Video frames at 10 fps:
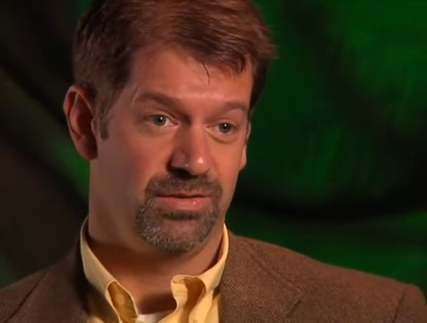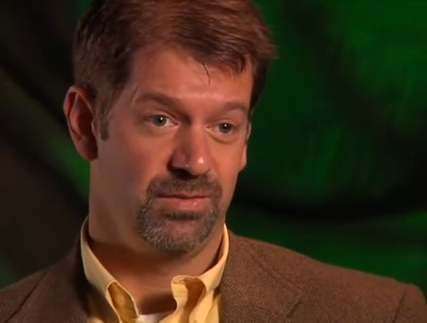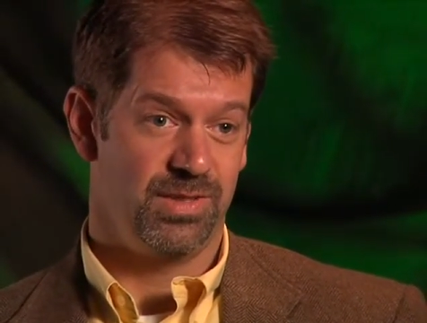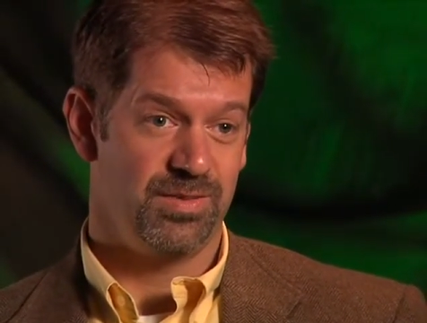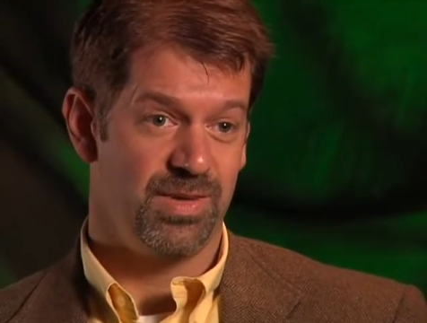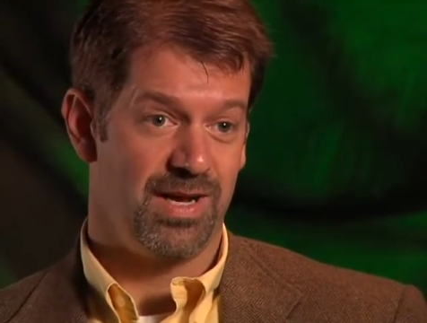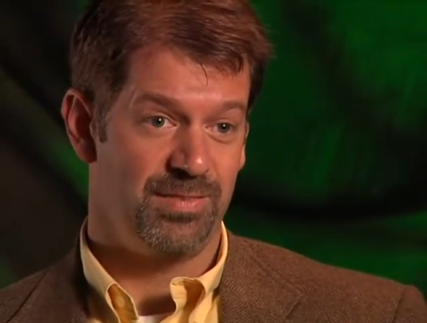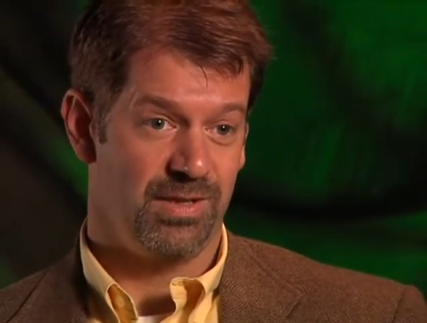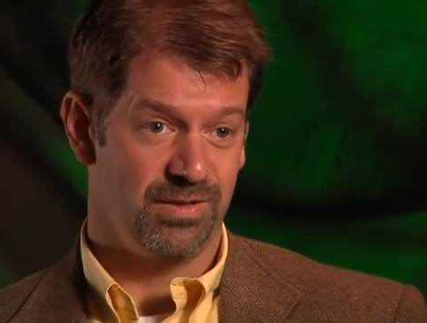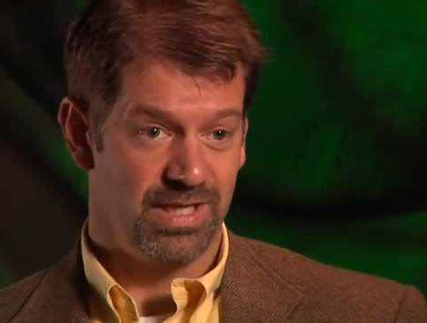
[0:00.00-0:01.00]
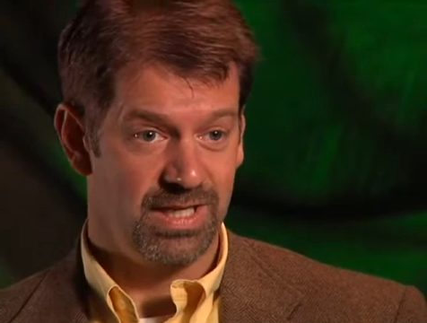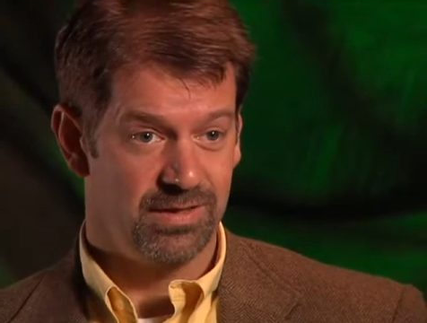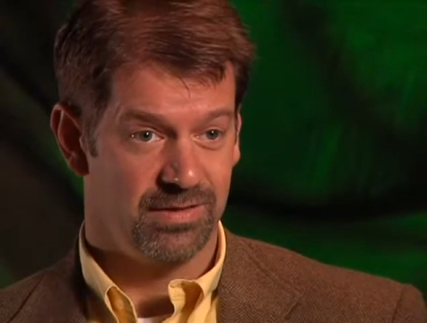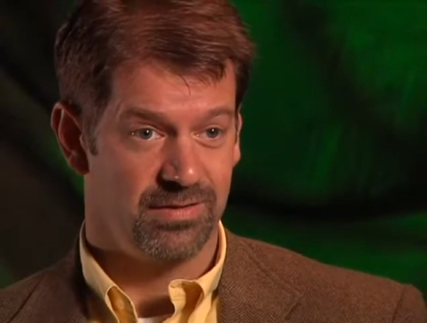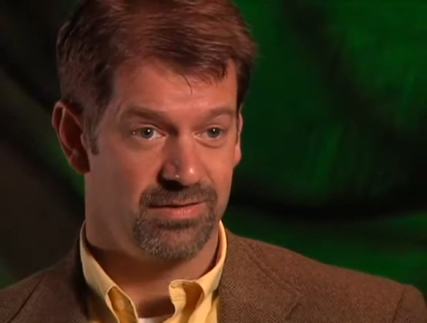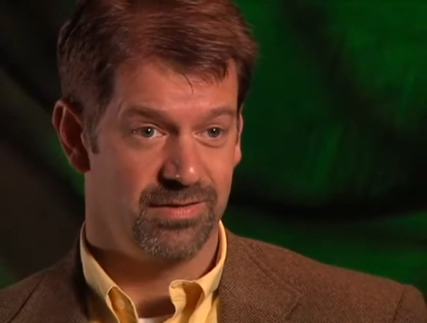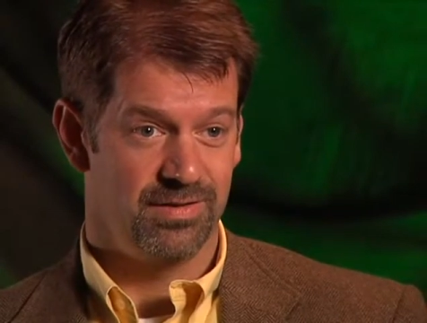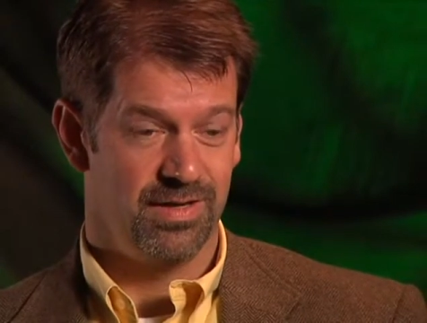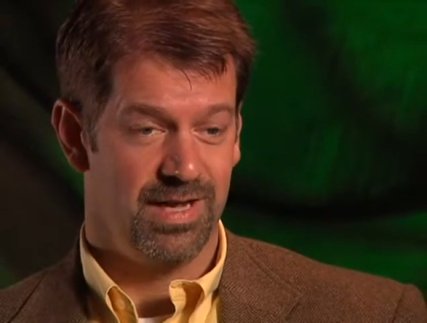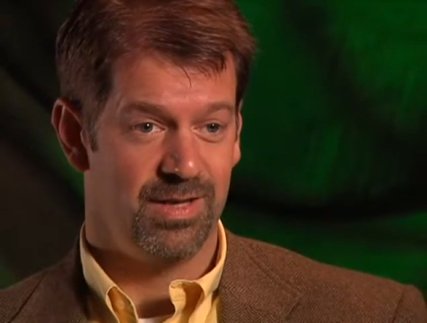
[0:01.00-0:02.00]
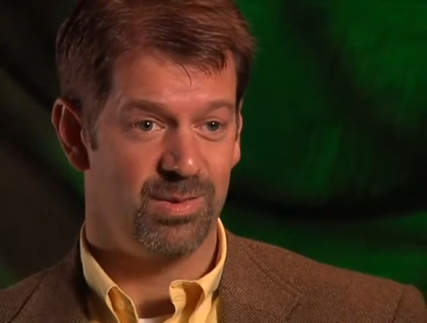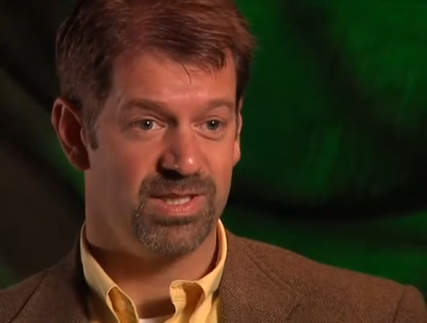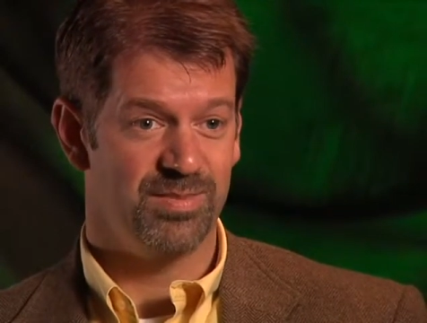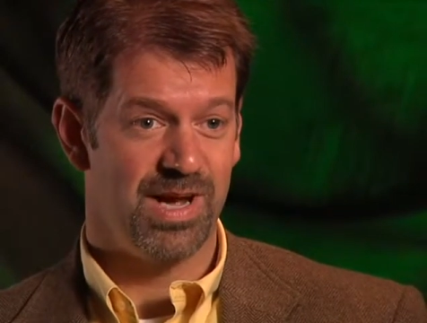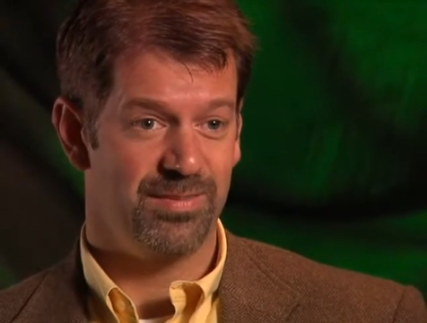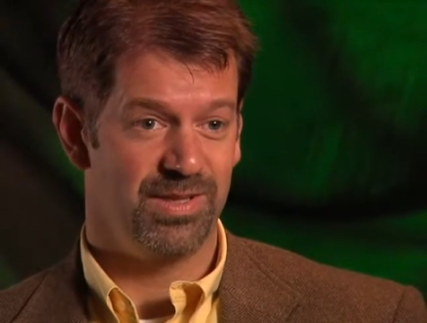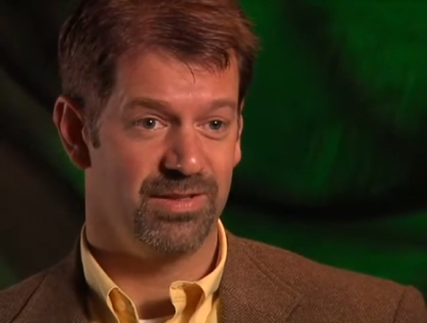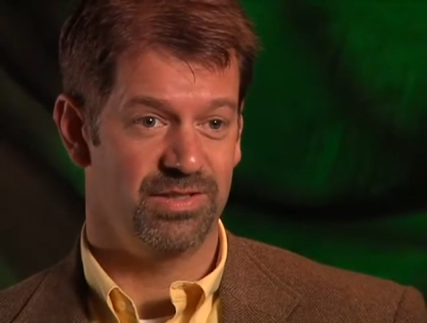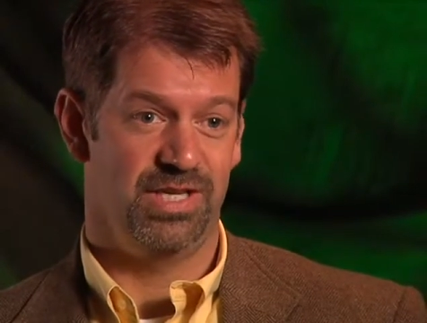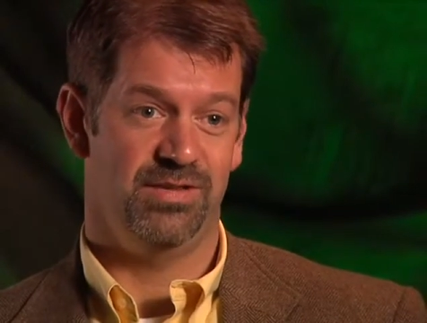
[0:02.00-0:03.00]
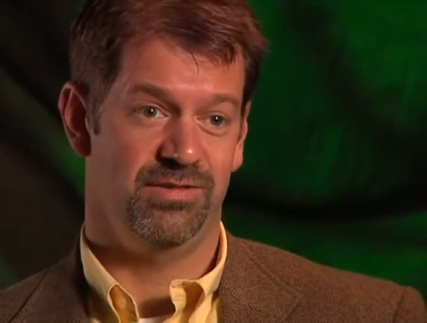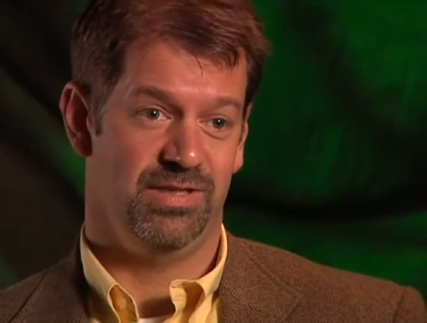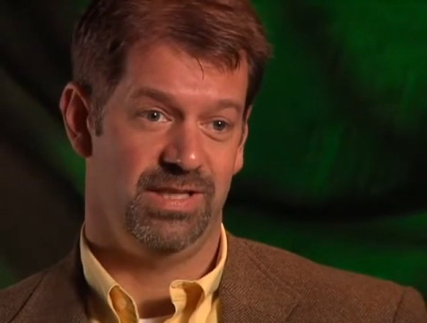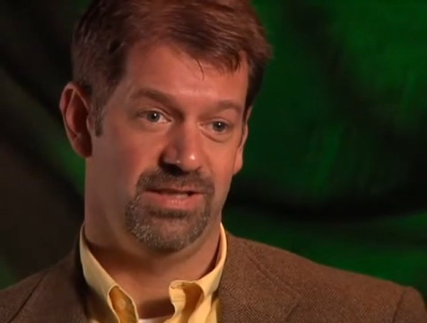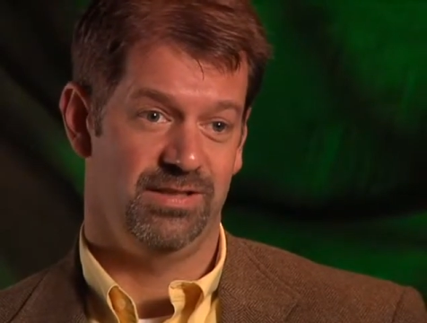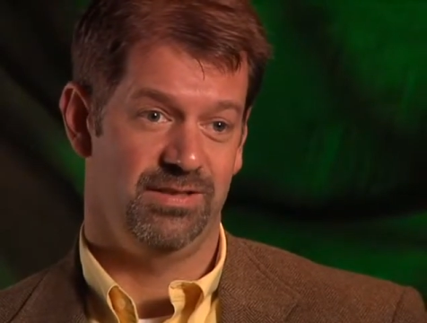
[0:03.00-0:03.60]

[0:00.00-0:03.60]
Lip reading: What's popular here? And what's popular generally?